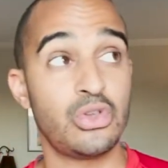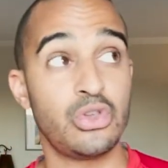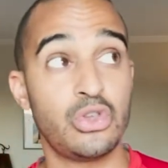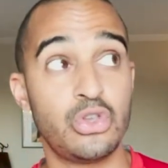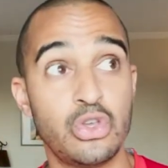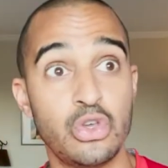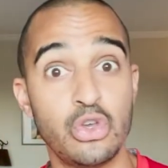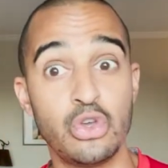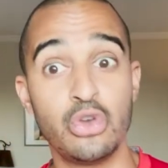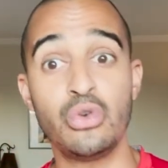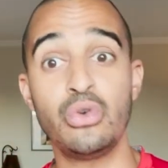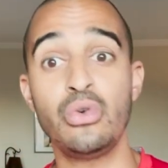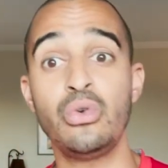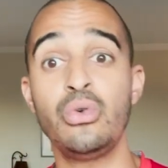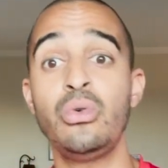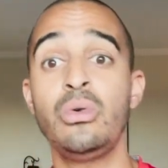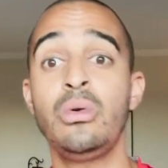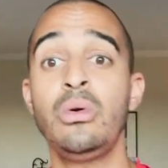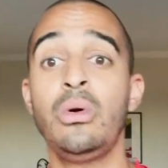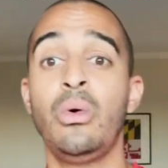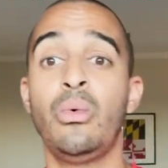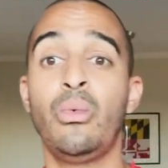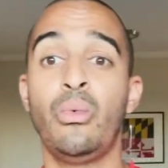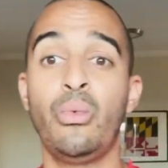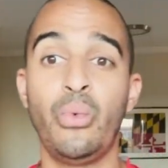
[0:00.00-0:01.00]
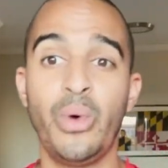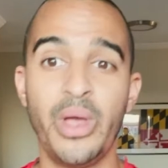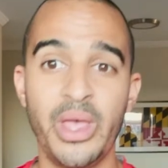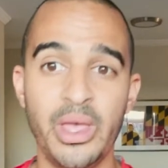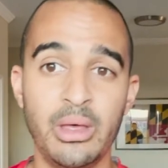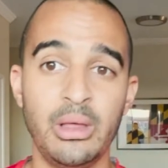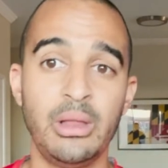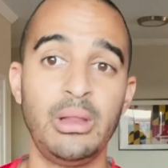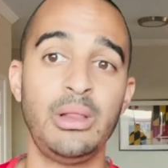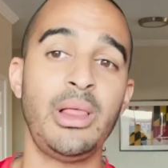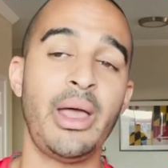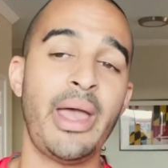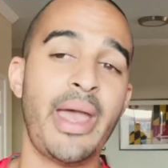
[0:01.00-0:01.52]
you
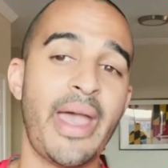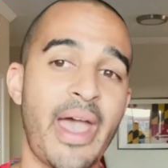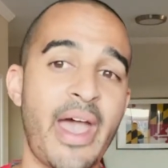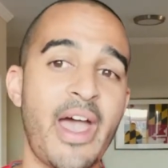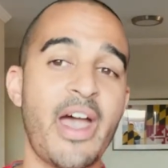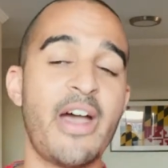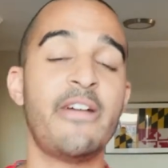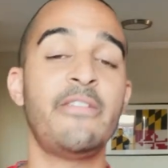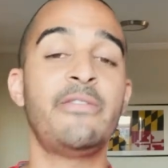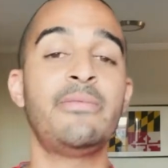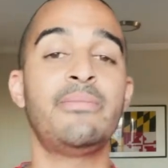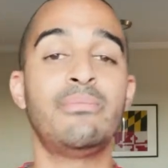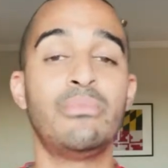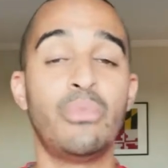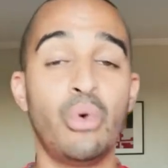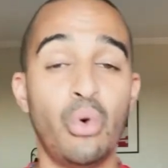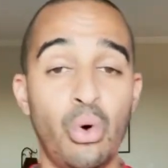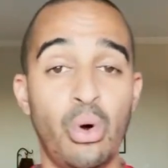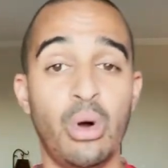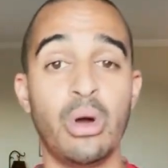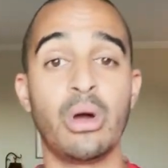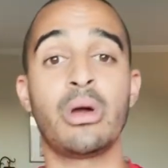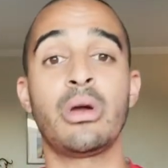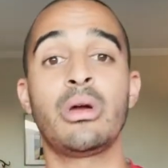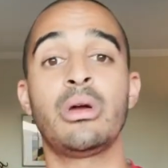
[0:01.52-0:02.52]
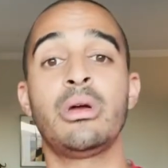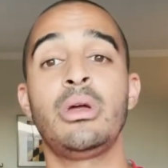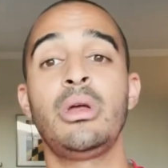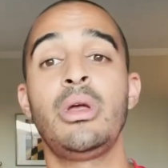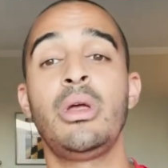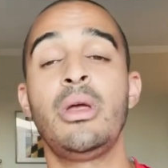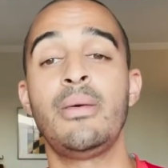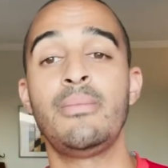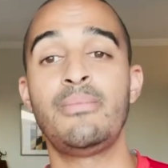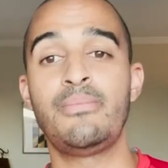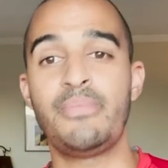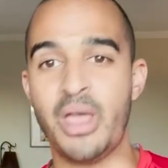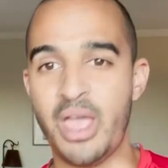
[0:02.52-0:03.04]
will have more
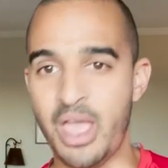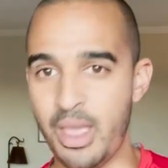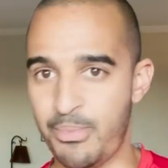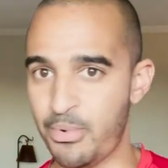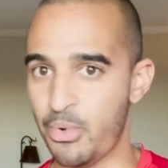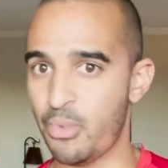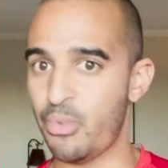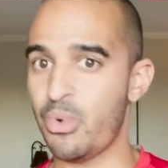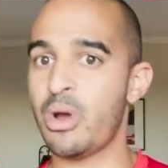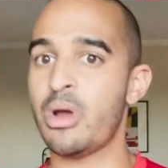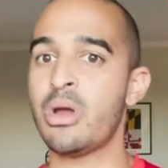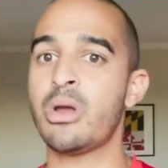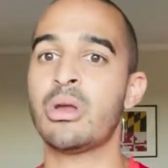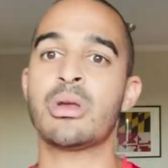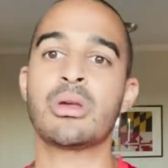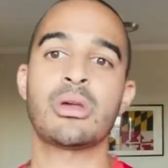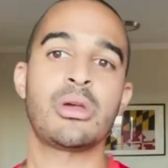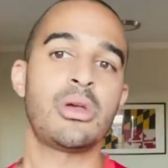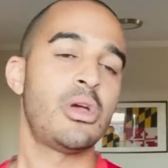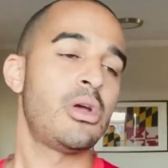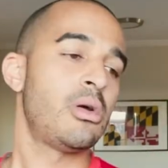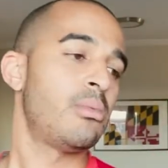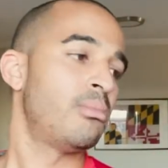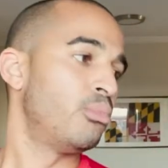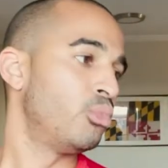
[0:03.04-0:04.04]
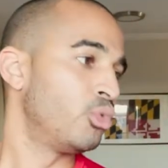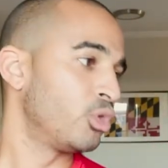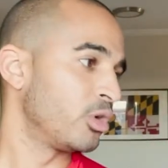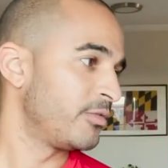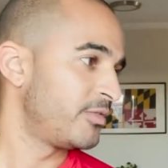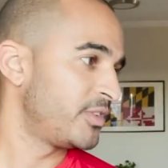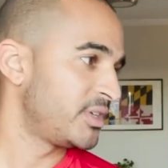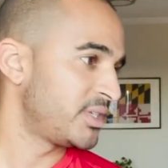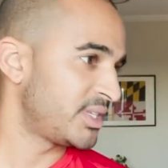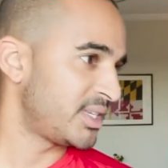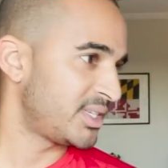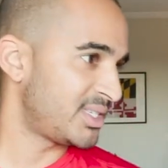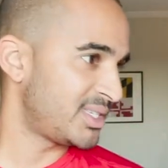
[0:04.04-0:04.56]
paperwork, more
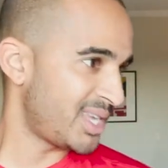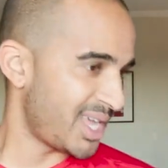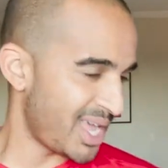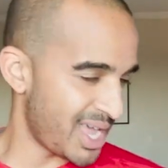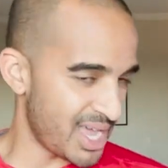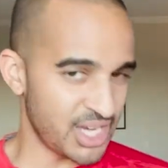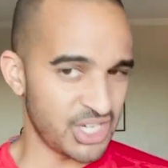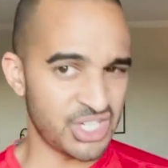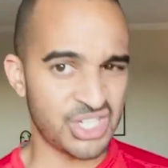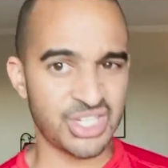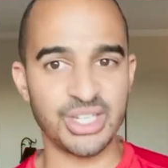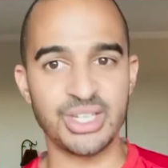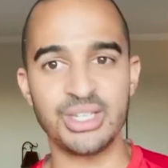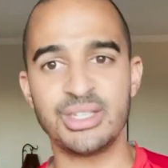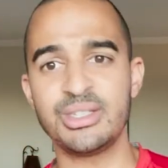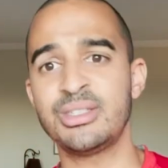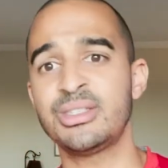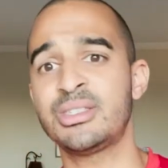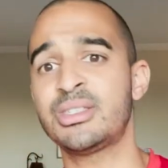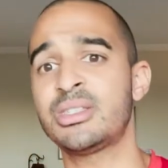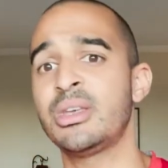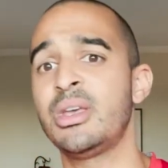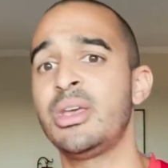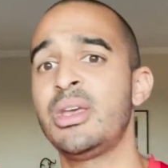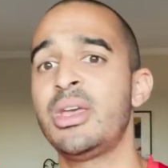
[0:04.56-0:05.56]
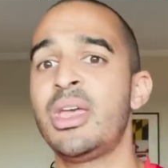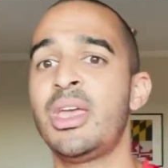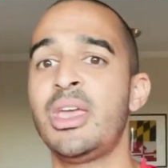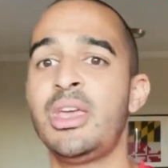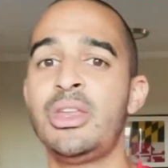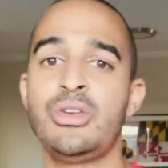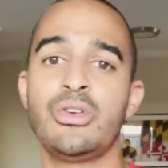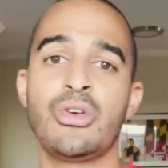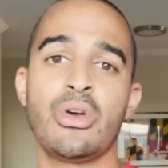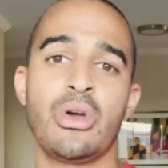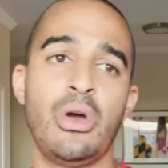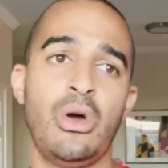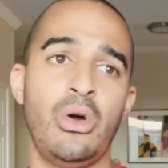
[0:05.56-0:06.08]
visitations
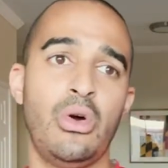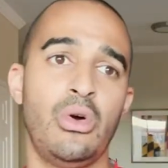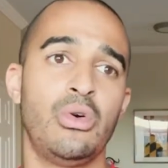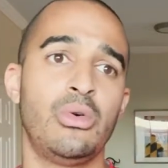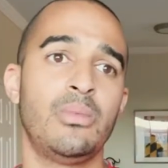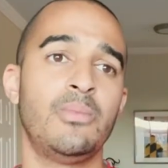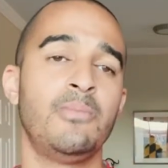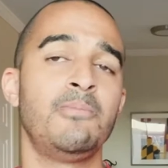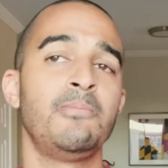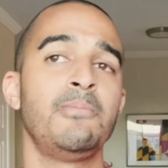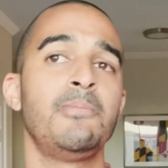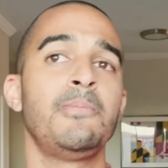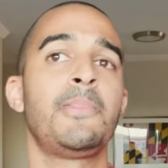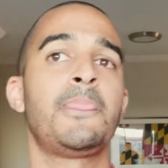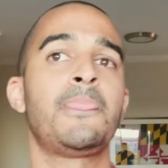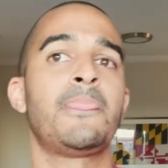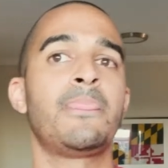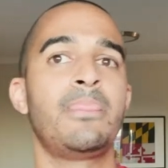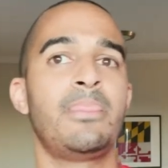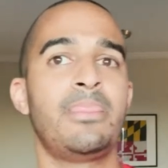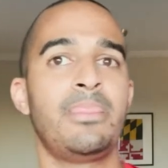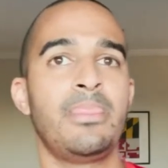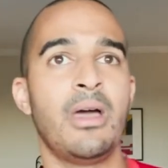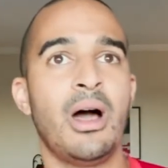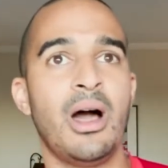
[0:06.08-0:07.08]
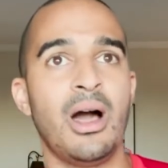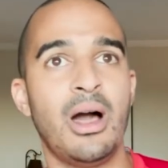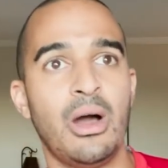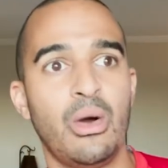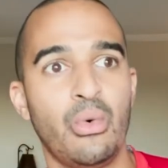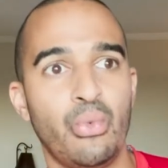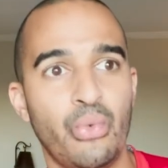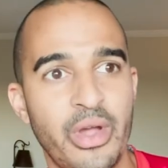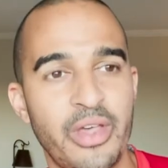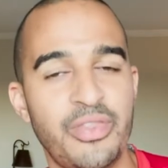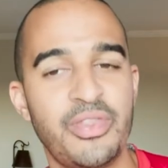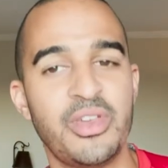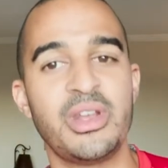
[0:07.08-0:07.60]
in your home uh,
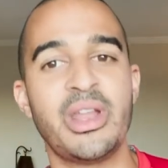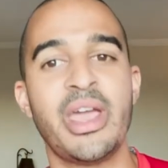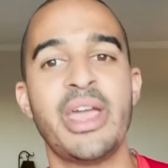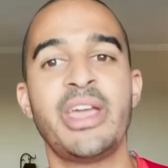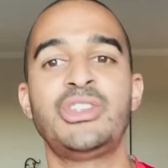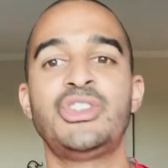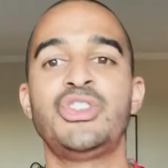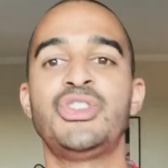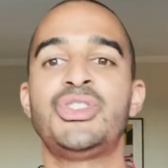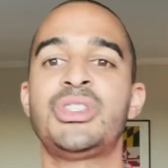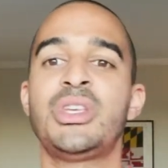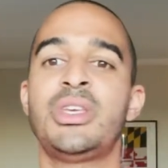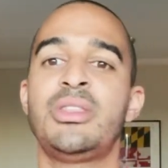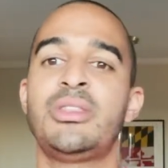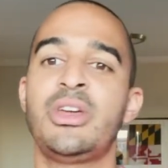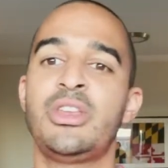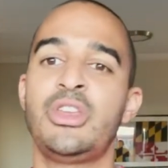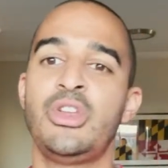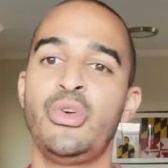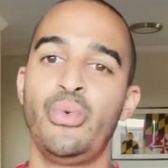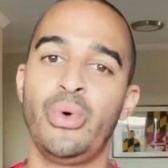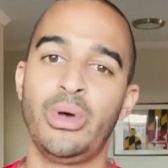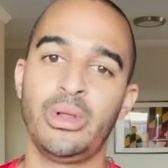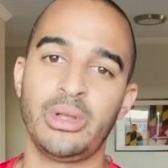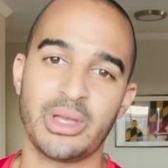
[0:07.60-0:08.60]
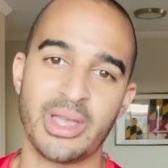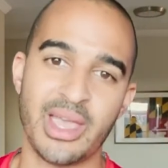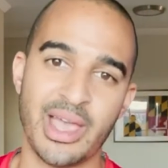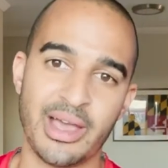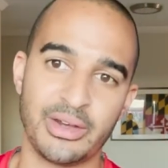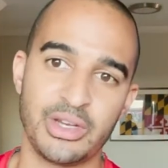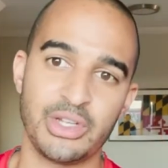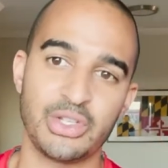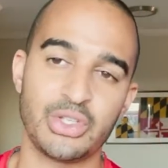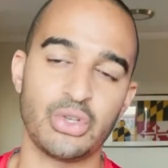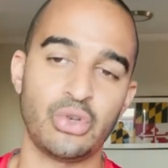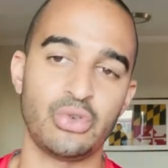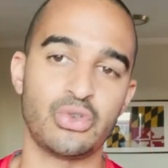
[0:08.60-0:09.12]
with an agency than you will a
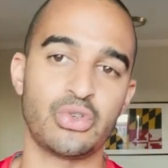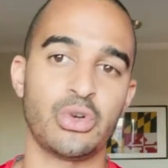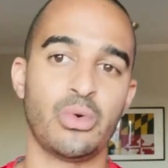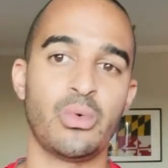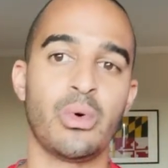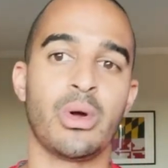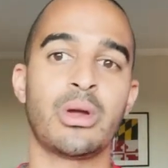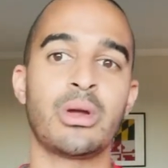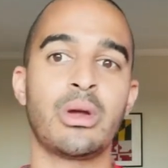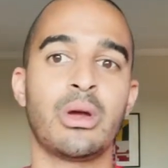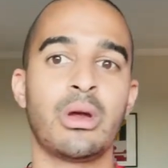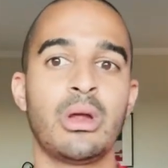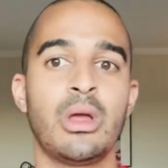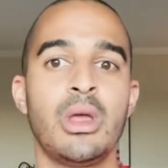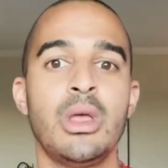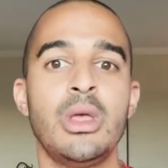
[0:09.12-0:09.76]
county social worker.